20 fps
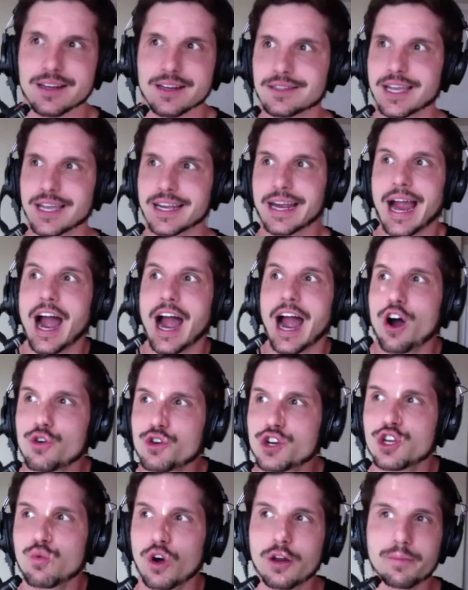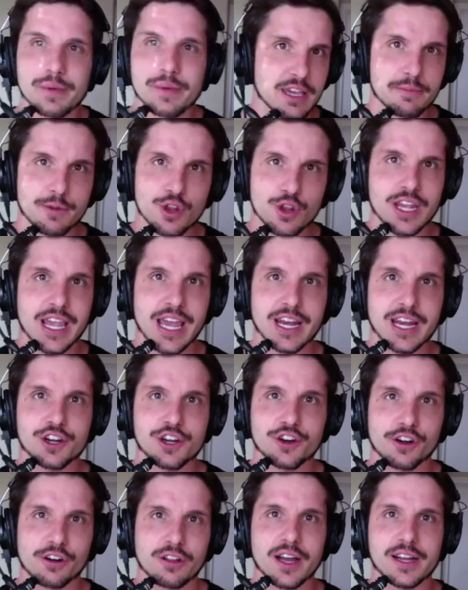It's like, how do you want to be communicating to
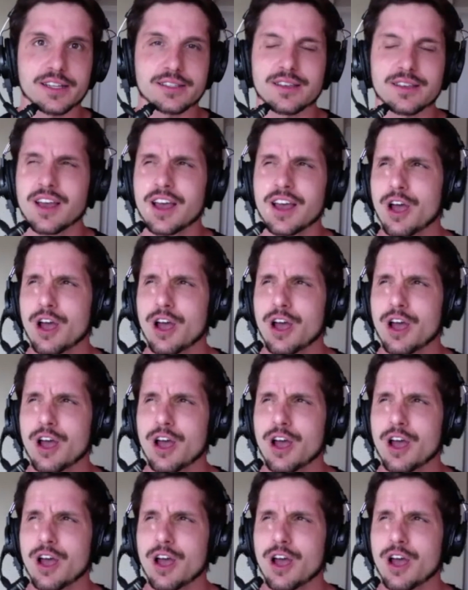your clients?